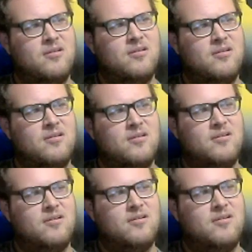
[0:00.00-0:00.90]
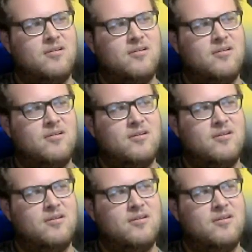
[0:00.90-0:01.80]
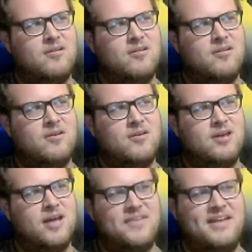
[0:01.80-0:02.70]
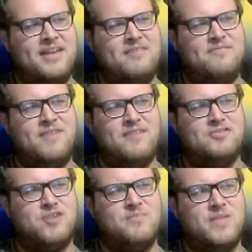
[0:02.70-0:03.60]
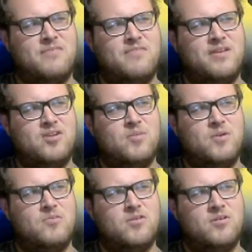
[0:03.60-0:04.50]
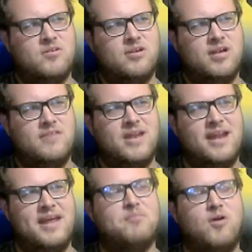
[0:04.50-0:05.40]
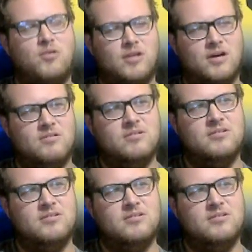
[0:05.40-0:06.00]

who you already said. So. I think I named five straight misfits almost. Yeah. And then I named Polo.